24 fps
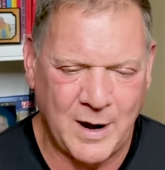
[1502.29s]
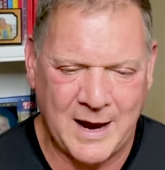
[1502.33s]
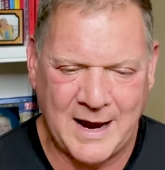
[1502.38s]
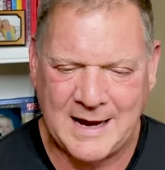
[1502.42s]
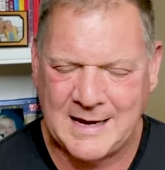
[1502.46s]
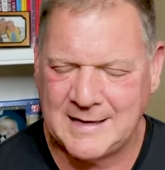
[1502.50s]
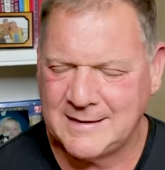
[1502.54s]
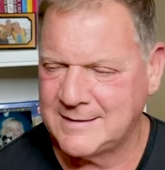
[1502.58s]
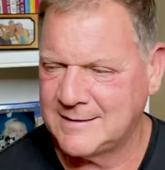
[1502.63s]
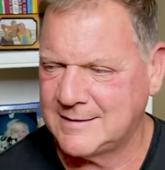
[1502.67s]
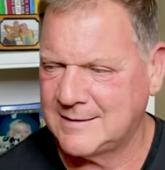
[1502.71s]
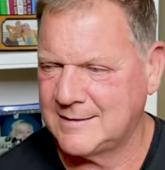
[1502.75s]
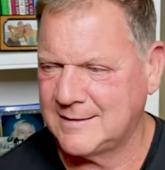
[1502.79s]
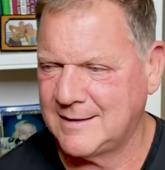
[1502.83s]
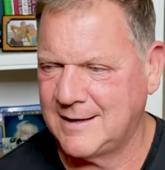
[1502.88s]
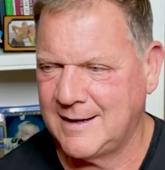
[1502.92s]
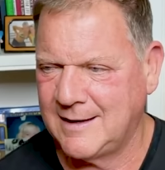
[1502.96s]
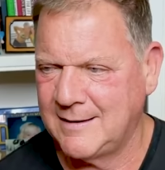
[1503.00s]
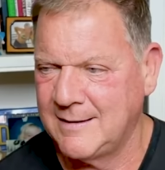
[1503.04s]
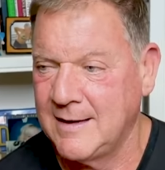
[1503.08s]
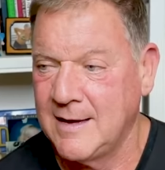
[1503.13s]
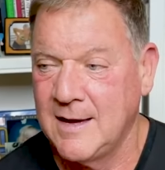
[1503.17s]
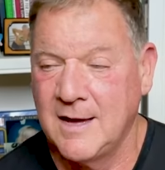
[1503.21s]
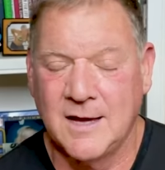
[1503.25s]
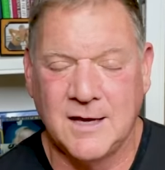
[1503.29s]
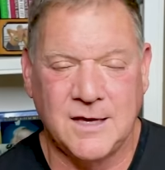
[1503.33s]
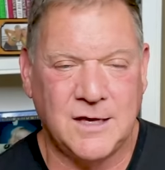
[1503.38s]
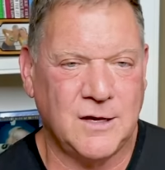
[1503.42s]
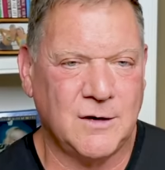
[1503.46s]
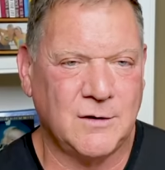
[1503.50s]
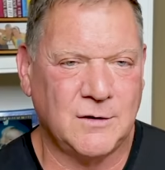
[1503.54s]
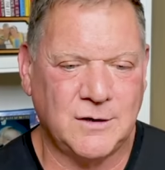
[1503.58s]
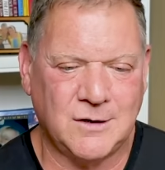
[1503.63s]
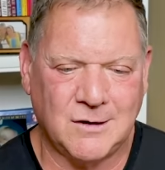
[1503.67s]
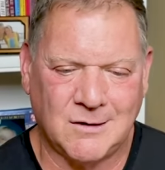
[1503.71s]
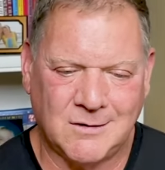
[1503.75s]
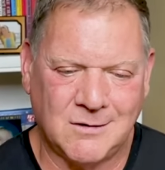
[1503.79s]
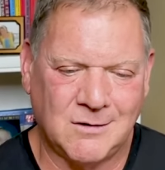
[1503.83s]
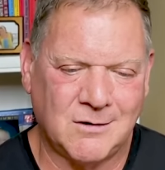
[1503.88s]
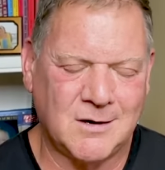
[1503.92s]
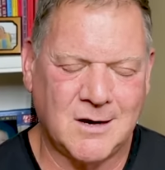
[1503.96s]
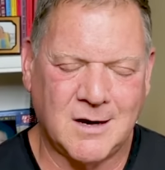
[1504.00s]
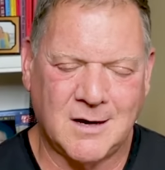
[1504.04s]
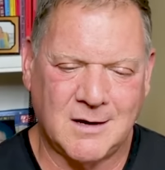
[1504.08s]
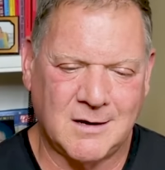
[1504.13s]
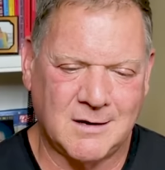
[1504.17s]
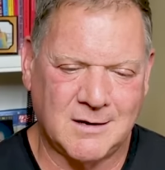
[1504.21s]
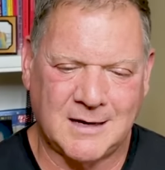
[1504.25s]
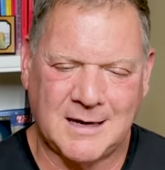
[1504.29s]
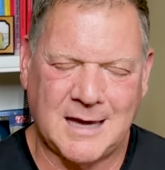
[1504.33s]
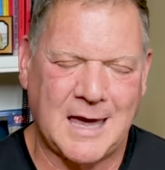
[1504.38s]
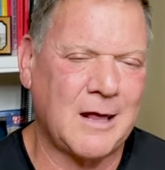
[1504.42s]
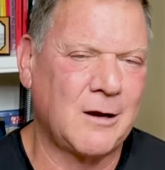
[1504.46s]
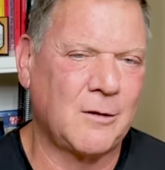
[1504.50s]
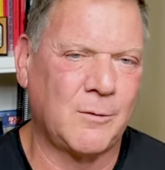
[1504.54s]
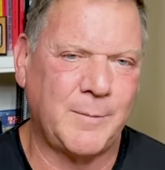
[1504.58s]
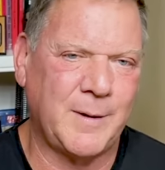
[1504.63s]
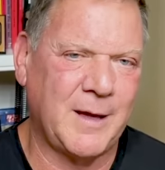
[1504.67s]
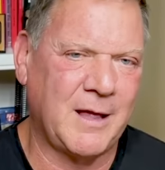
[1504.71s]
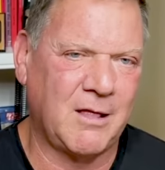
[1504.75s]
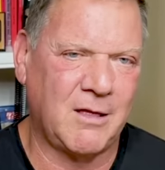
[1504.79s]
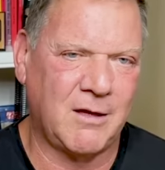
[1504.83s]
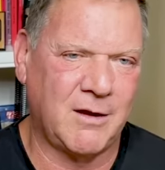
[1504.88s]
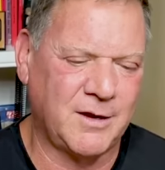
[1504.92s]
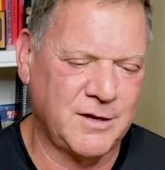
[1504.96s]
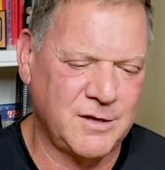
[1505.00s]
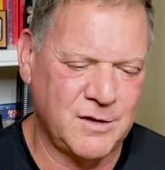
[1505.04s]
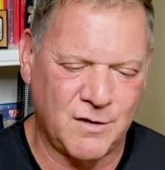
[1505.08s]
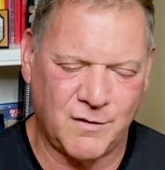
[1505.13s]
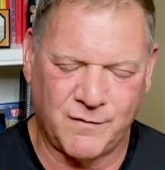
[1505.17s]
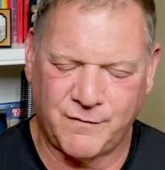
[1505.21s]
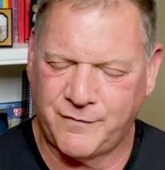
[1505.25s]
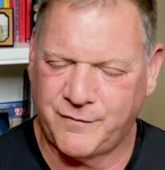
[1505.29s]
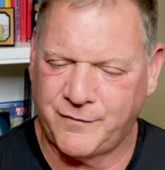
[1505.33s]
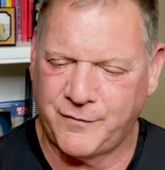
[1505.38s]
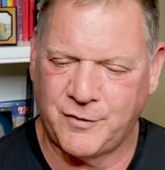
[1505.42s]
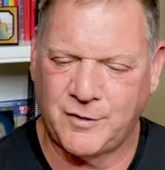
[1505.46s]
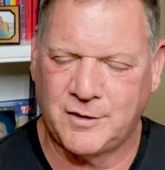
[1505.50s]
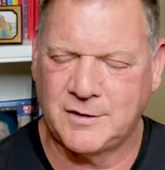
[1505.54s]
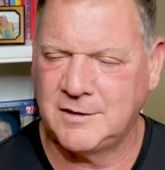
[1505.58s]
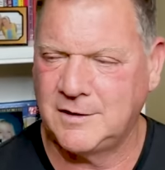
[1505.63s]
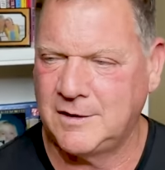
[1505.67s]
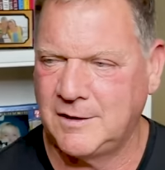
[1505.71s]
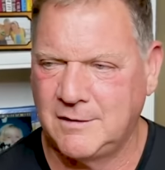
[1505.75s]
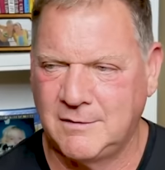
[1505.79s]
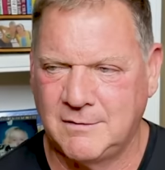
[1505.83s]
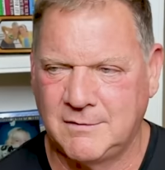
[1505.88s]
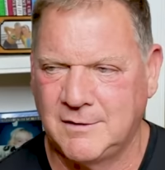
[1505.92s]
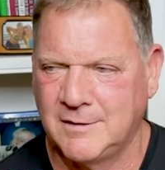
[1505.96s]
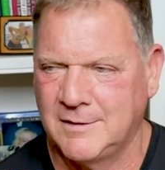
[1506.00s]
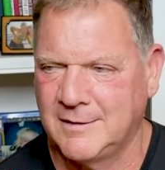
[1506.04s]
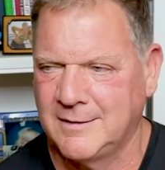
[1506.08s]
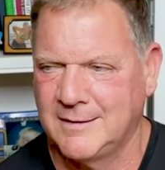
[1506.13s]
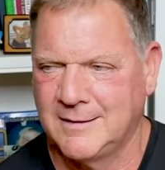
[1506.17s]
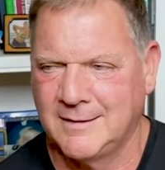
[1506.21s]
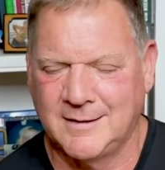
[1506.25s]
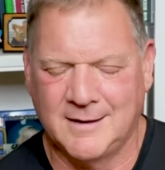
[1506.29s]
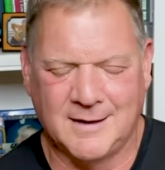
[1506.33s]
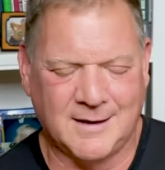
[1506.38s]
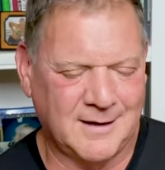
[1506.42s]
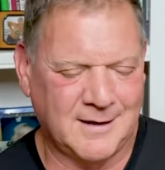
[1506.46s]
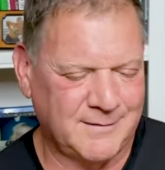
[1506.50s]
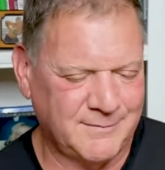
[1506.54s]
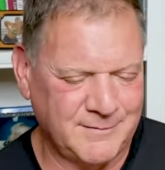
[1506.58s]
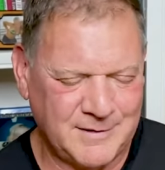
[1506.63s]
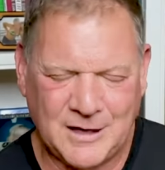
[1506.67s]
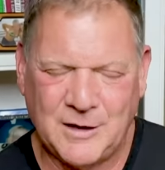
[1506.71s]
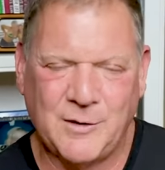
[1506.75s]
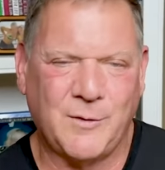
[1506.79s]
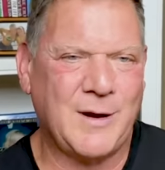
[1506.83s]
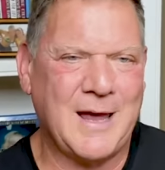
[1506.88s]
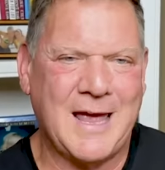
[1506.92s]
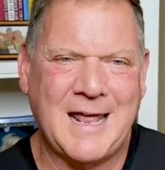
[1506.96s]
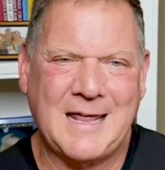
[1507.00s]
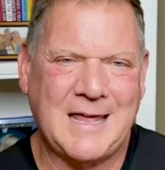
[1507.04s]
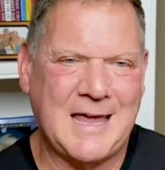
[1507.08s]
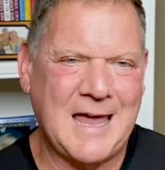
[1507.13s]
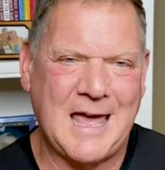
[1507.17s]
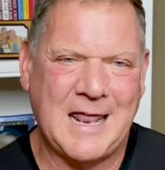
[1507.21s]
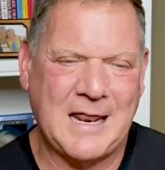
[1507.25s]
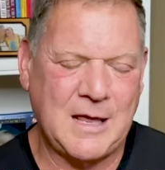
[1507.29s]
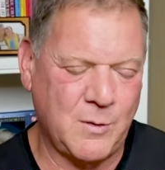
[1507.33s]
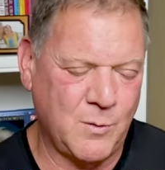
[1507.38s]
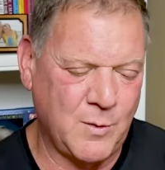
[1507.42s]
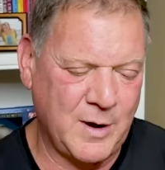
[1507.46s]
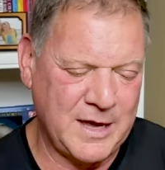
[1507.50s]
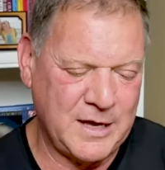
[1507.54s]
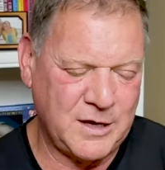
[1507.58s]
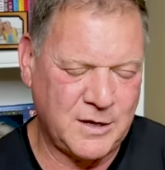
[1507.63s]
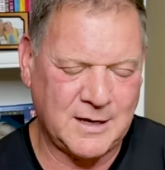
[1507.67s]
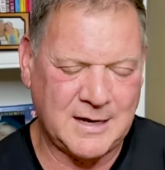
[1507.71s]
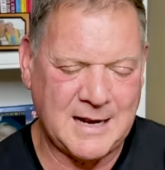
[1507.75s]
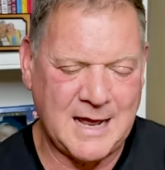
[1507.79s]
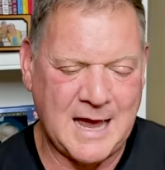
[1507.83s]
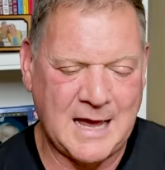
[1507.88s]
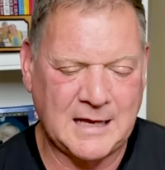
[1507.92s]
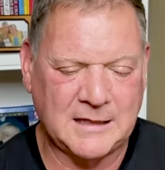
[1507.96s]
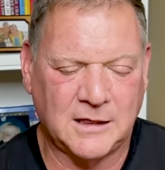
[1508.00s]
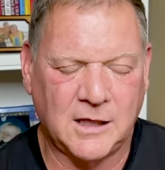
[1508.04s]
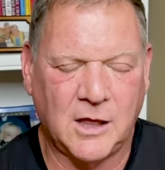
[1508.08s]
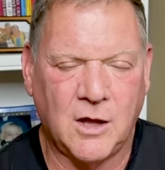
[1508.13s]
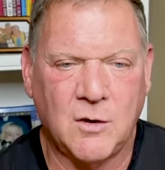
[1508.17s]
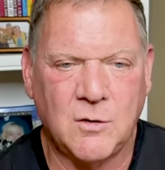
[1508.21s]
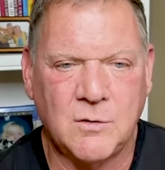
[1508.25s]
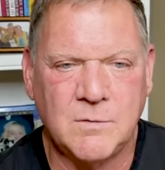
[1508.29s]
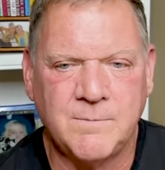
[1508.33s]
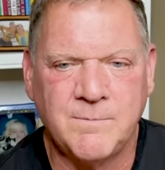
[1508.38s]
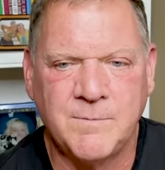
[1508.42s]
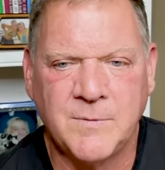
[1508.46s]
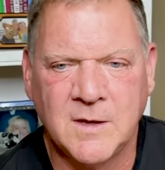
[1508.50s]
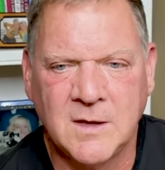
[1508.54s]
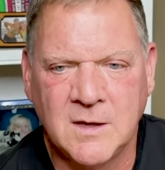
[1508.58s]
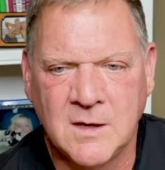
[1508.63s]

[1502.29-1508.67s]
weights, uh, you you hook a kettlebell on your foot, you uh, you know any any way you can add load.